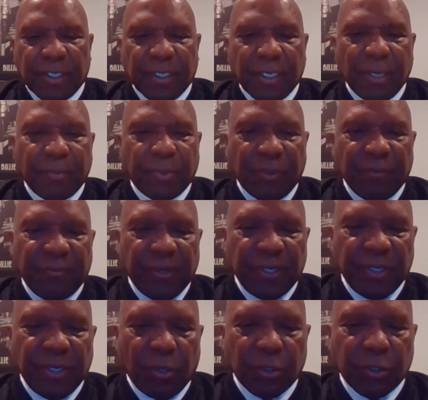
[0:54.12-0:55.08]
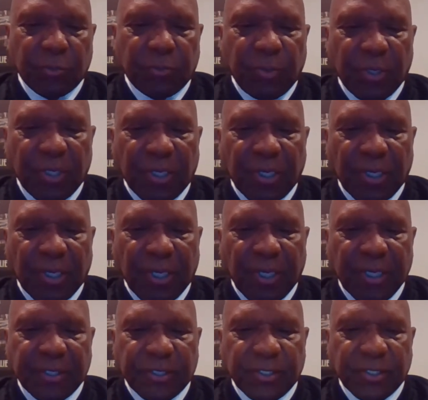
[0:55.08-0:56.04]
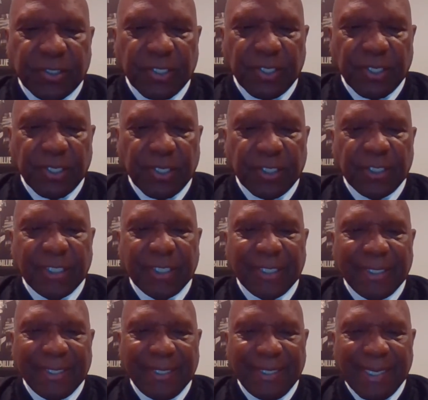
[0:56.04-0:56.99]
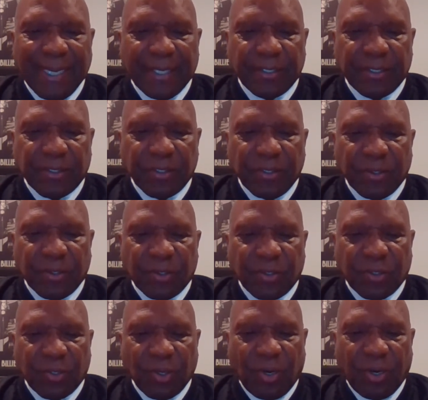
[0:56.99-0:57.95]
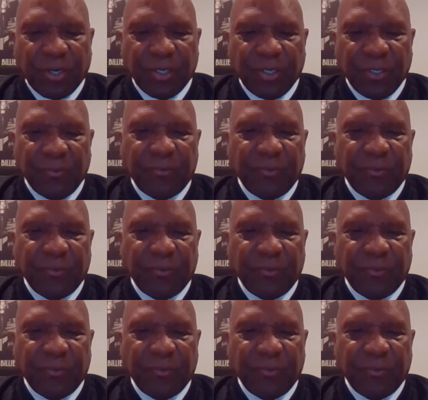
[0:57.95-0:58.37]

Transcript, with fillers: couple of videos, but let's uh, get started.